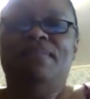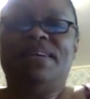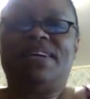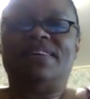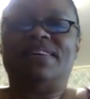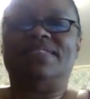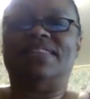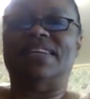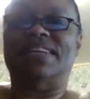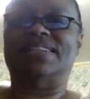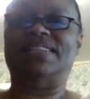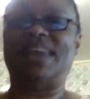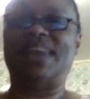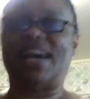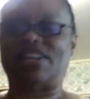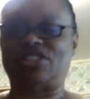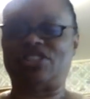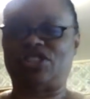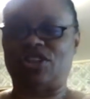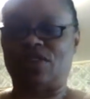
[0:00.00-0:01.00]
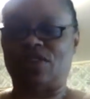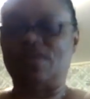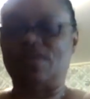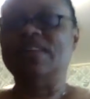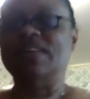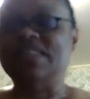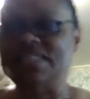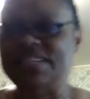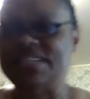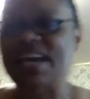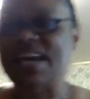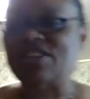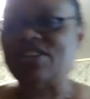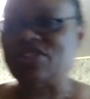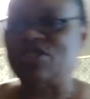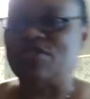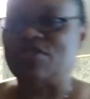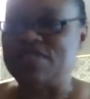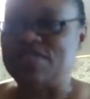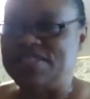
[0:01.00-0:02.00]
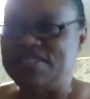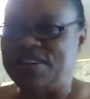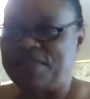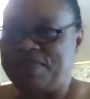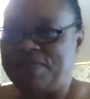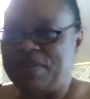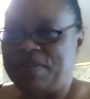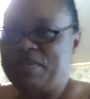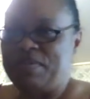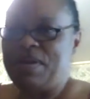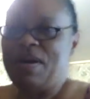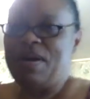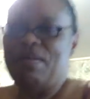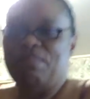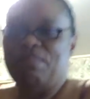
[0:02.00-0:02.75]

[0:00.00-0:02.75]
because the texture is different.